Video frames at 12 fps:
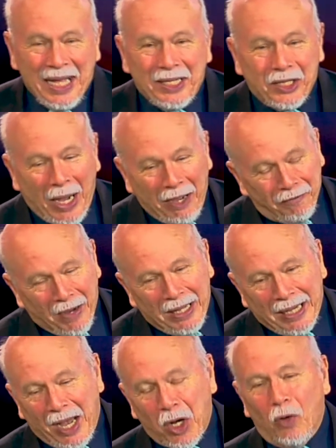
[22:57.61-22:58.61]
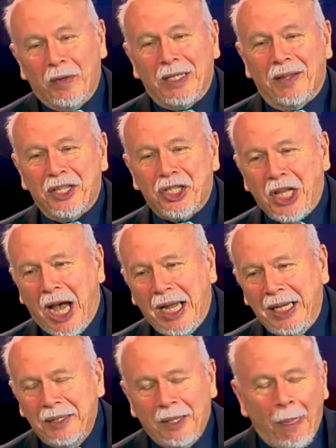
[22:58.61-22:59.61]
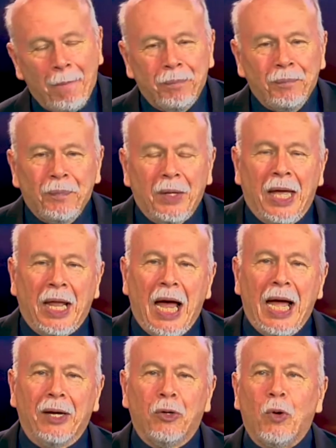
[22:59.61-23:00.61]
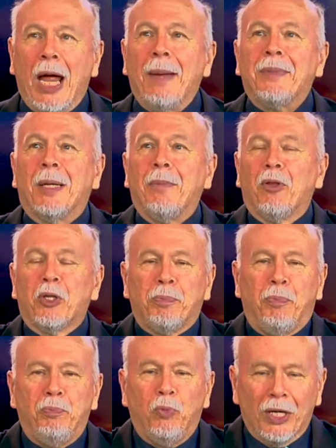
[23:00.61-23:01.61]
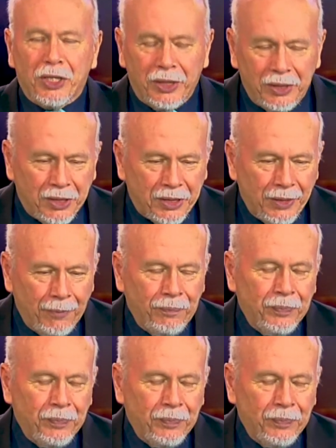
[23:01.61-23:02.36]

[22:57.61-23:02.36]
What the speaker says: So I finally got over to the side, and I grabbed some of those brushes.